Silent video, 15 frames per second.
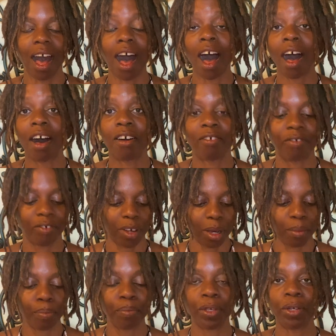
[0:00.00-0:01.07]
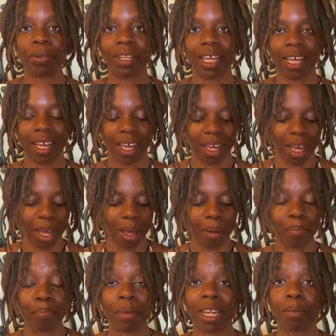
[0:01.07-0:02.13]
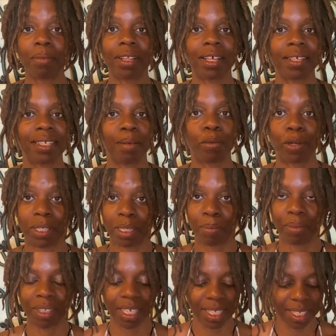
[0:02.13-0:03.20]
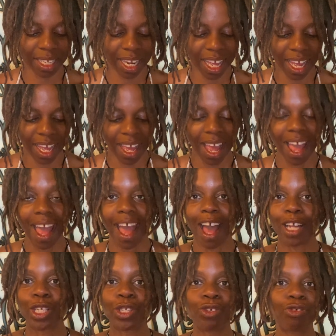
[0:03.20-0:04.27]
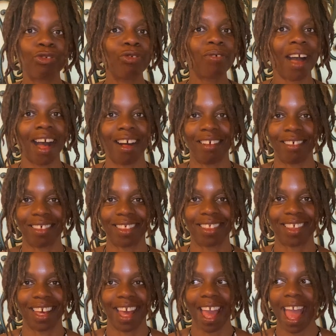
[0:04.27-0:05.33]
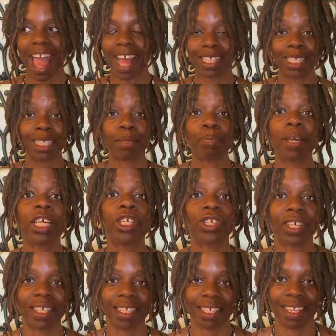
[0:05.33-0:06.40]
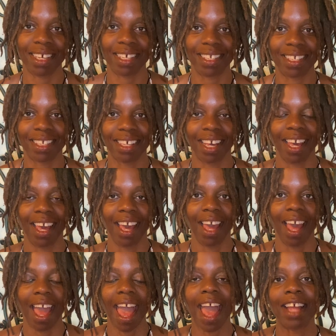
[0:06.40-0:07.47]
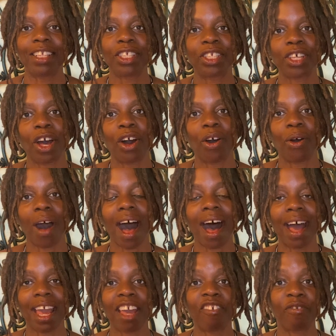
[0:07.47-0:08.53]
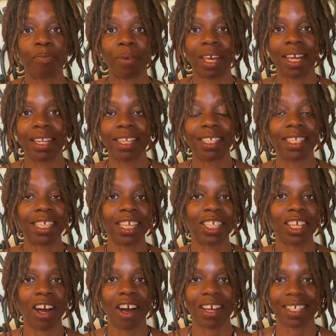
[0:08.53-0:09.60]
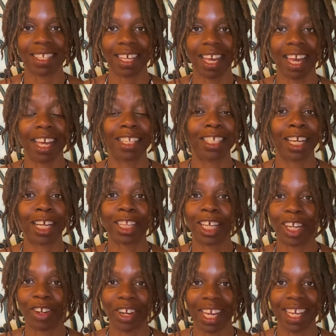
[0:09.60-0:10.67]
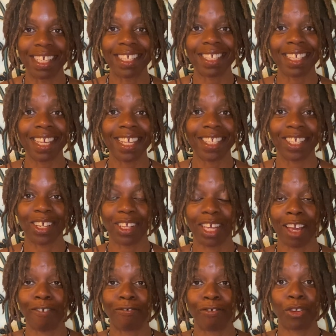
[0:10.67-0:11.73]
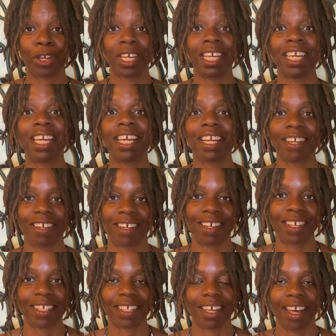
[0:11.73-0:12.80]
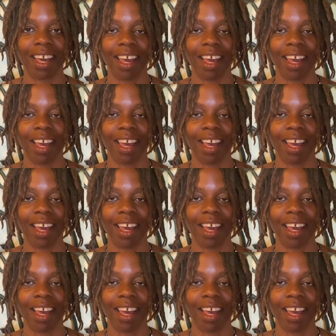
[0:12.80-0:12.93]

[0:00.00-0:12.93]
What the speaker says: of beauty, minimalism or simplicity, true health, and spaciousness. And so I have been detoxing and decluttering seasonally for years,